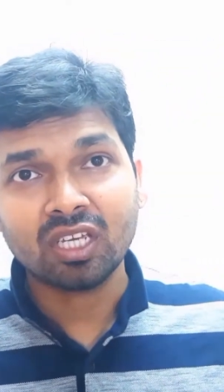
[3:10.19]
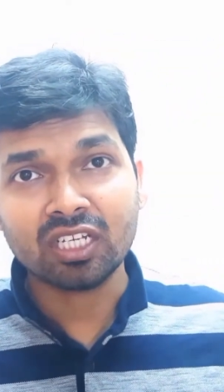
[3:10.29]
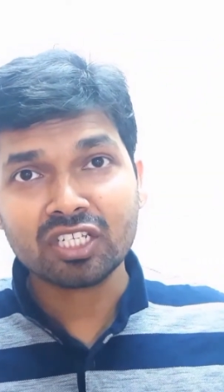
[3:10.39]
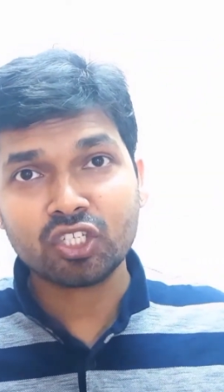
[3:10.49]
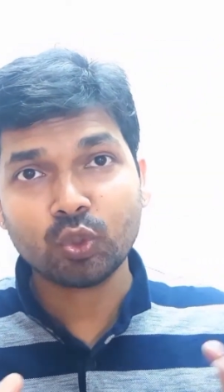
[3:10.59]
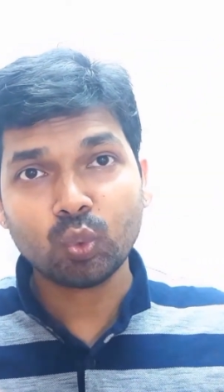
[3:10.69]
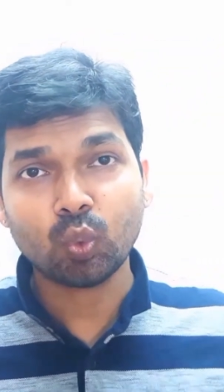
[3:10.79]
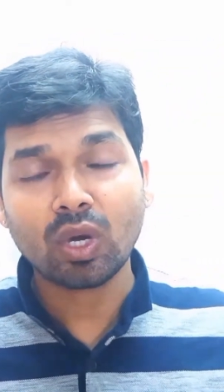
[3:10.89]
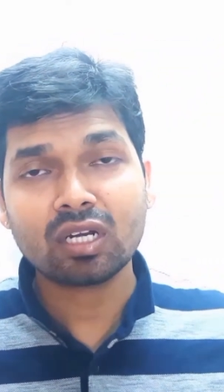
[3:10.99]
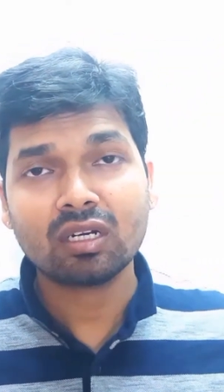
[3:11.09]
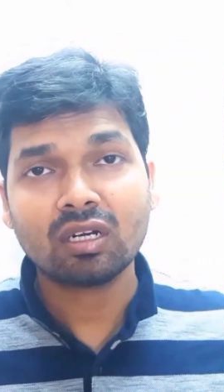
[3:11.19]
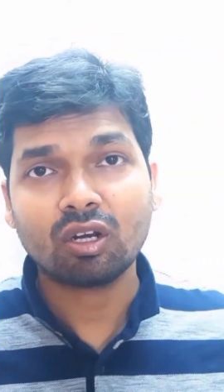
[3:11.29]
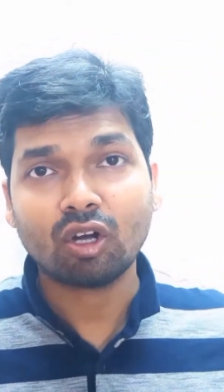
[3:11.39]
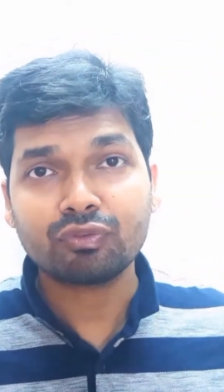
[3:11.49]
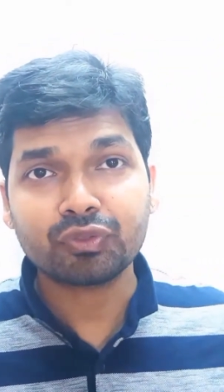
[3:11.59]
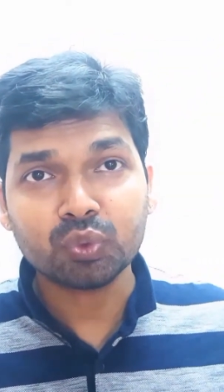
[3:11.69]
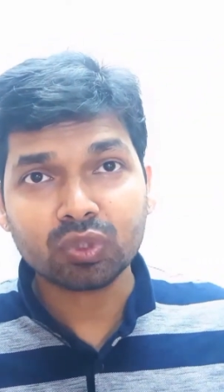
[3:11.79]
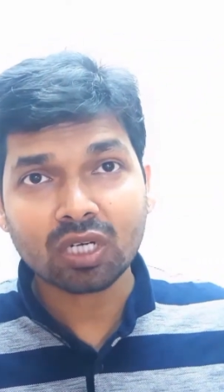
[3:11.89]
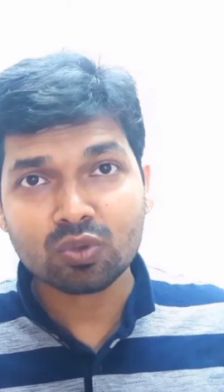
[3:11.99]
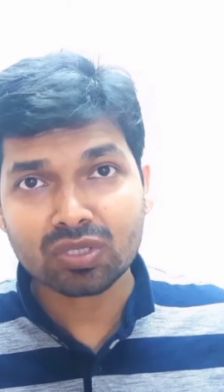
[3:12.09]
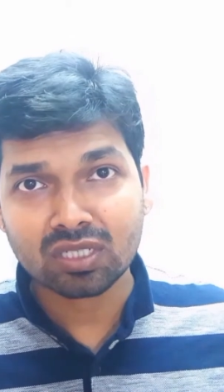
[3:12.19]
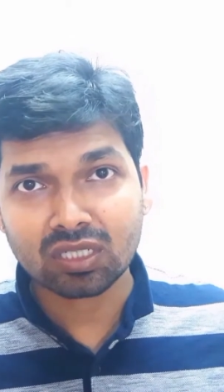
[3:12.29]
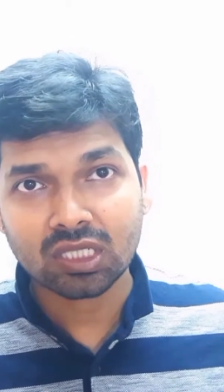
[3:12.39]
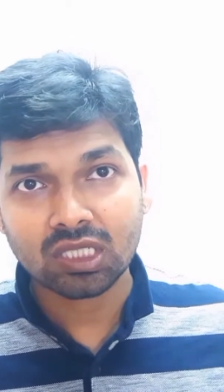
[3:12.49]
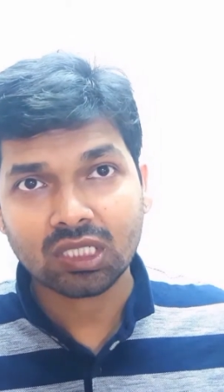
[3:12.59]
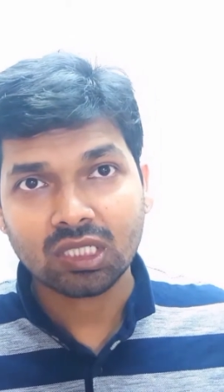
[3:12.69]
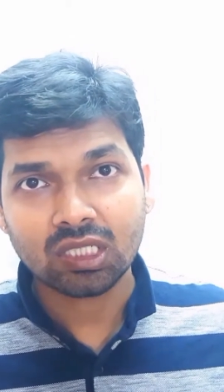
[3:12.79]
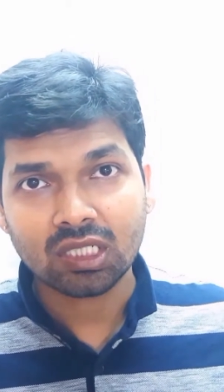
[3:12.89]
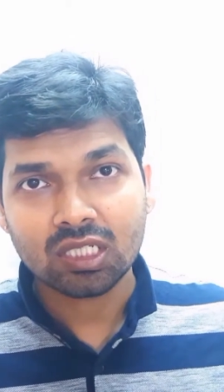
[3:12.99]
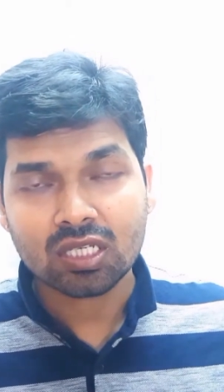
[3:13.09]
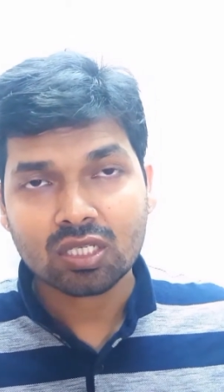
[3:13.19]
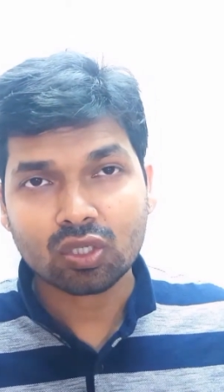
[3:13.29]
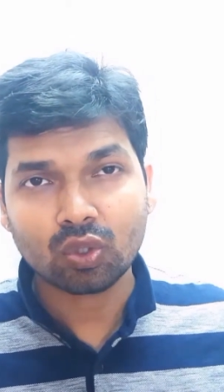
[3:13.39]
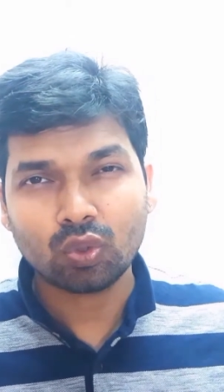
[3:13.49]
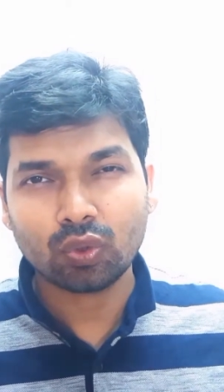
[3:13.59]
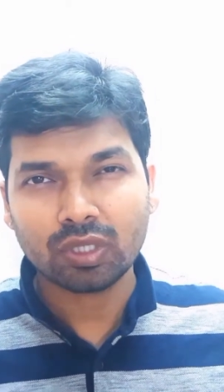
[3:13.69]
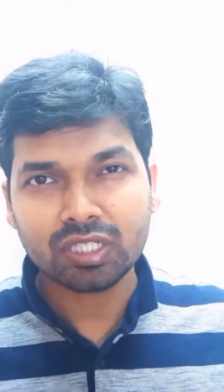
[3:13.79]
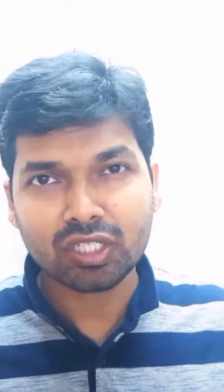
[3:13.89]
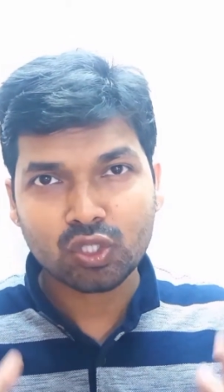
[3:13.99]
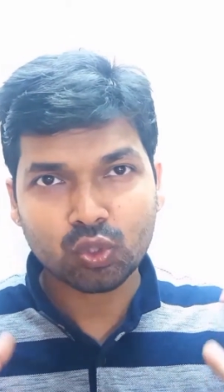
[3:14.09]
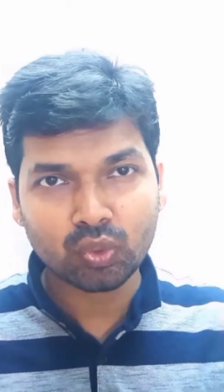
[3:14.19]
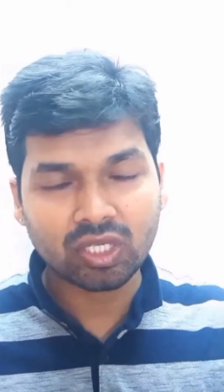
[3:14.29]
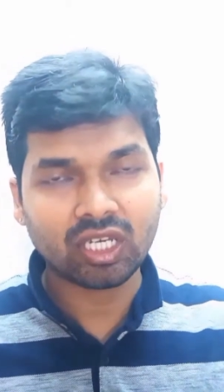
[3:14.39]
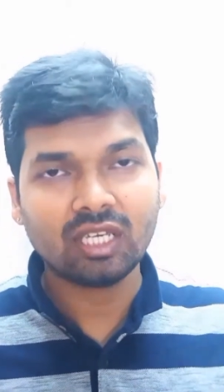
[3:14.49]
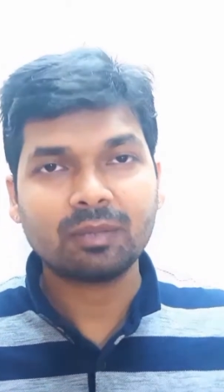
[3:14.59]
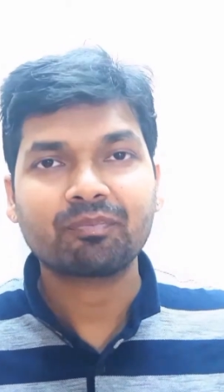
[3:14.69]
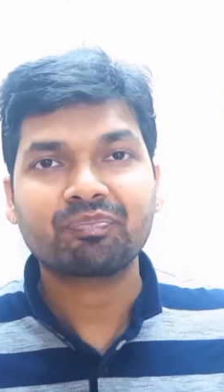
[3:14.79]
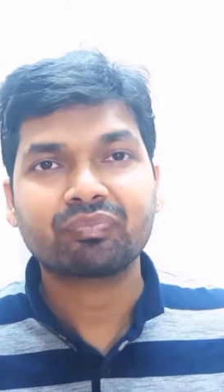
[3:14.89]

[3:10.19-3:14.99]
in Q1 of 2000. So in 2K